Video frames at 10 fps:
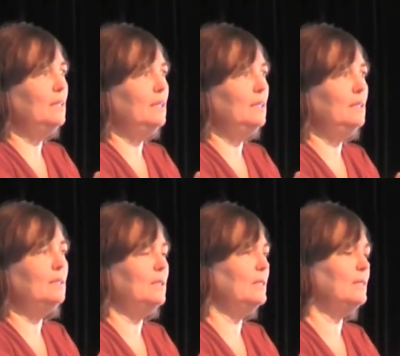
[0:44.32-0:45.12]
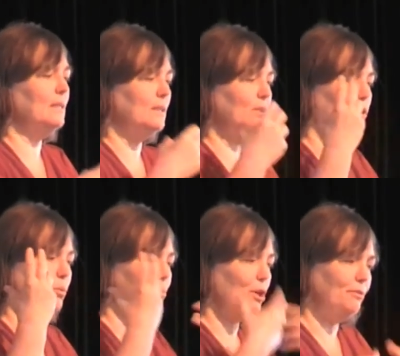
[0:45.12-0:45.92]
it is just
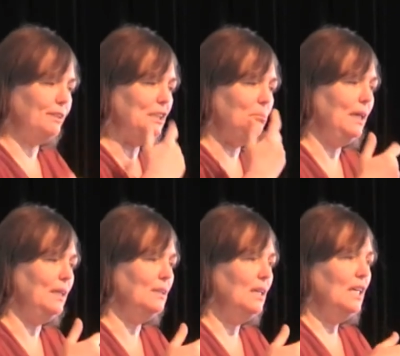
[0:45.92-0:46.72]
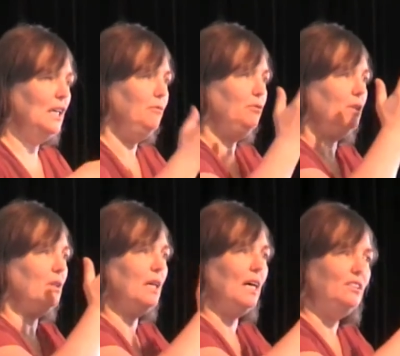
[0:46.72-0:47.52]
so perfectly made. If you
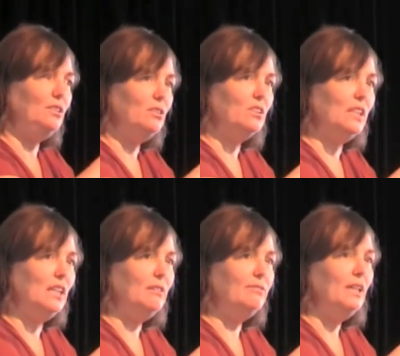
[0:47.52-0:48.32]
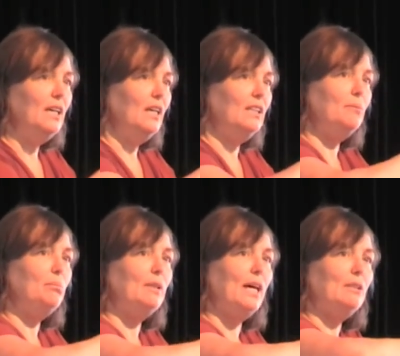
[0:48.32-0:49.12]
cut yourself, the
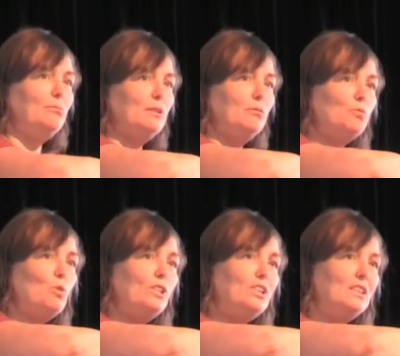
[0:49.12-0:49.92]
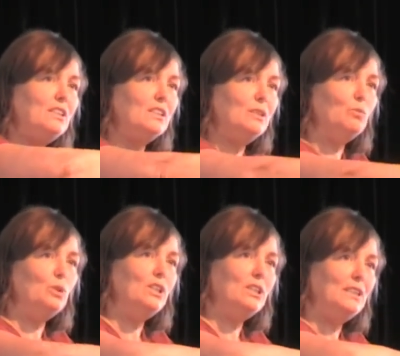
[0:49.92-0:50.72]
blood will wash it,
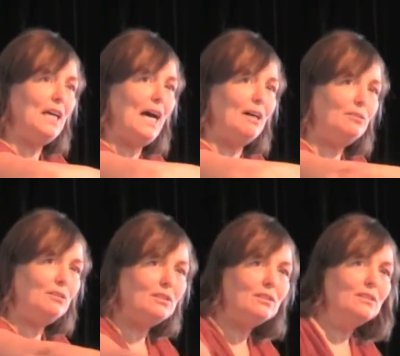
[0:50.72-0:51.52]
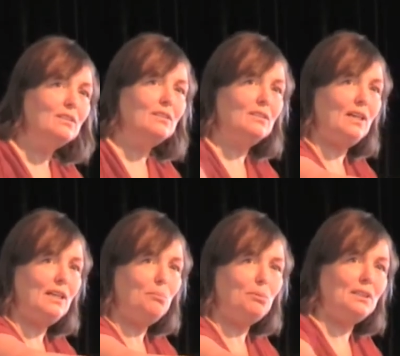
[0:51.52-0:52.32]
wash it out, the,
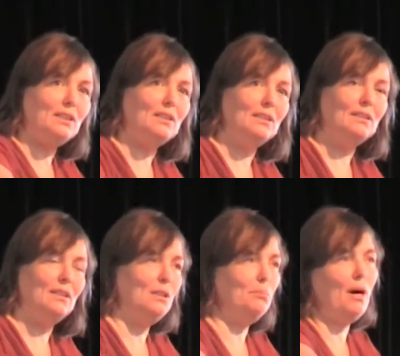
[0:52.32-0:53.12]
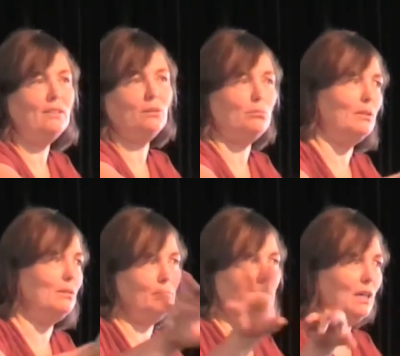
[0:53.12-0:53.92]
any particular, any
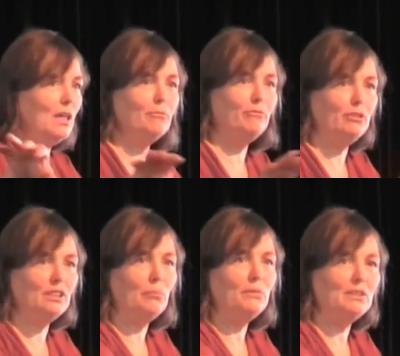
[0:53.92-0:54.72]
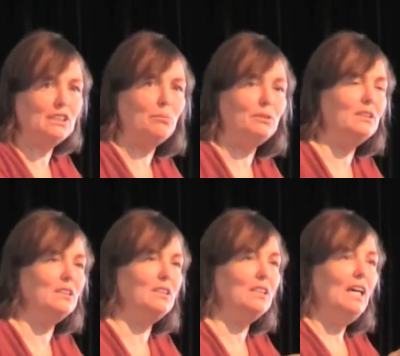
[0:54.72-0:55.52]
possible harmful something
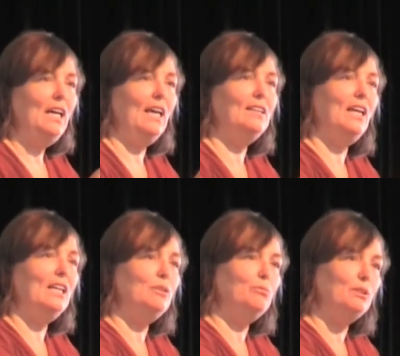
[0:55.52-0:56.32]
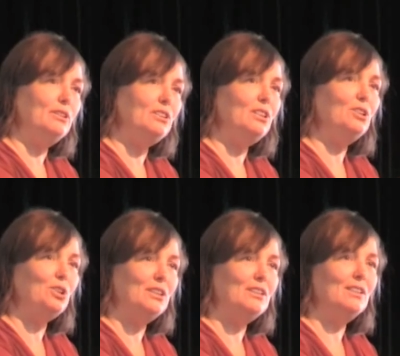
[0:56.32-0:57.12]
substances, and then it will stitch
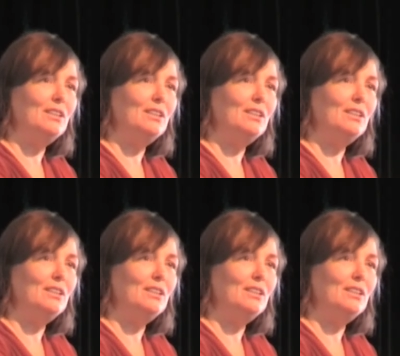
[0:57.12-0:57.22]
it